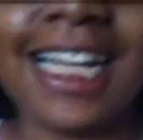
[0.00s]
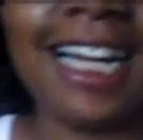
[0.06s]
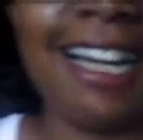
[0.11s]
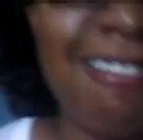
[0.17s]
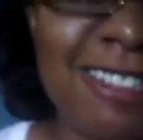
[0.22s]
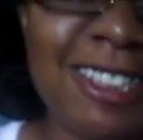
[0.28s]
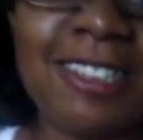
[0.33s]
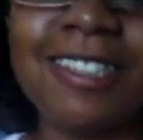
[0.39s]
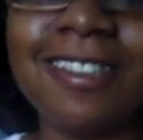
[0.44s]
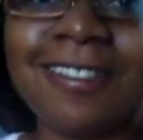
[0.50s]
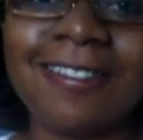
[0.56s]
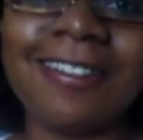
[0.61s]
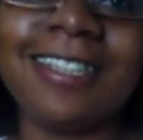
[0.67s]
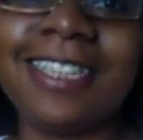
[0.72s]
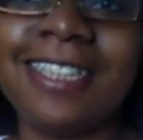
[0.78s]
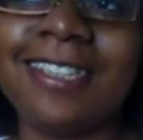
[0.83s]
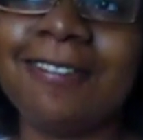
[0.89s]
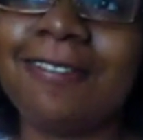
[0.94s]
I was
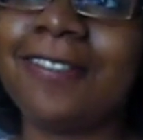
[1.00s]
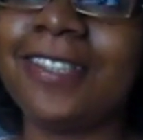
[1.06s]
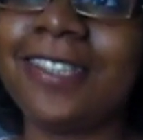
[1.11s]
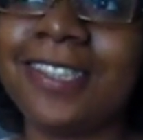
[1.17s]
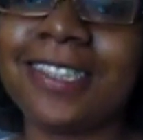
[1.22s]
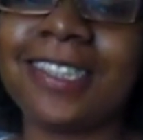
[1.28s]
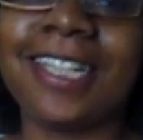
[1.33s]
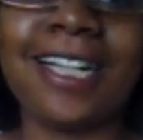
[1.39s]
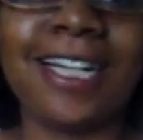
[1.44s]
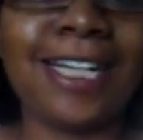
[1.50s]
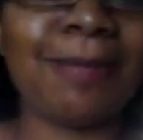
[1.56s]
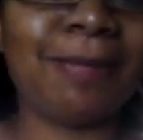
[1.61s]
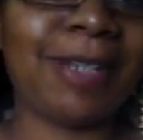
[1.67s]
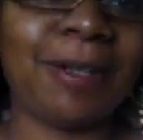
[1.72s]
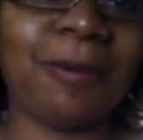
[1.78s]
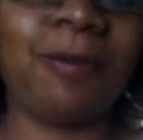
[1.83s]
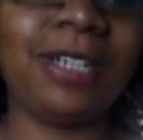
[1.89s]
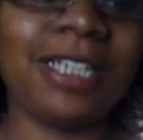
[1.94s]
recording the first time
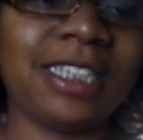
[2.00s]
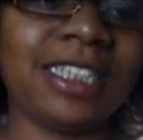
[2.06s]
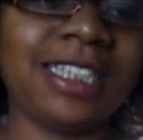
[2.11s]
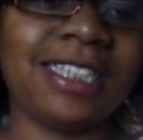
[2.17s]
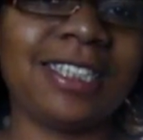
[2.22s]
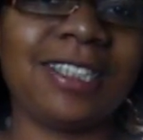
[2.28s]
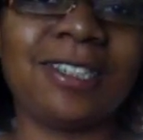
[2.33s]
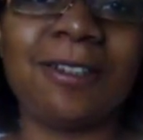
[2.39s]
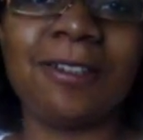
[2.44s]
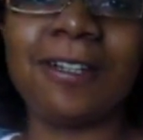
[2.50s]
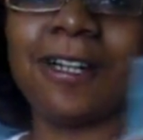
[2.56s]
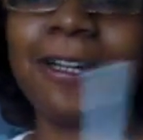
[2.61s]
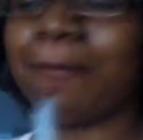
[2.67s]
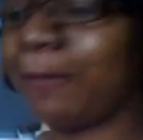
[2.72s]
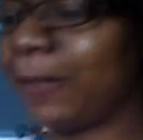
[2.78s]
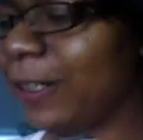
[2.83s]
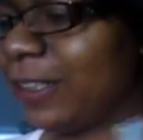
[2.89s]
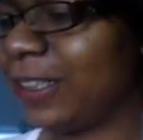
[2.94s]
and I wasn't so uh,
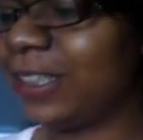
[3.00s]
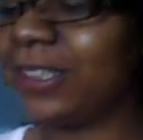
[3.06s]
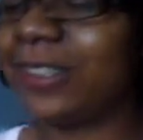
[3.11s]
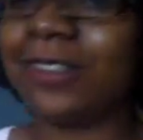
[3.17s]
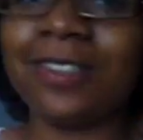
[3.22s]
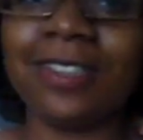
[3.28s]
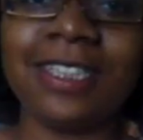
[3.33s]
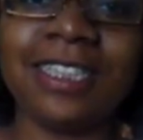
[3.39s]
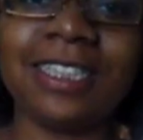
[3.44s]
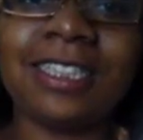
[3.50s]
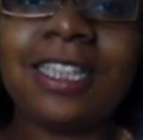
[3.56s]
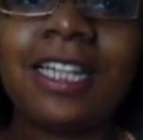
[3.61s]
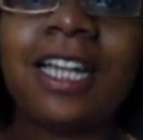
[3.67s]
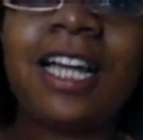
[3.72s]
we're gonna do this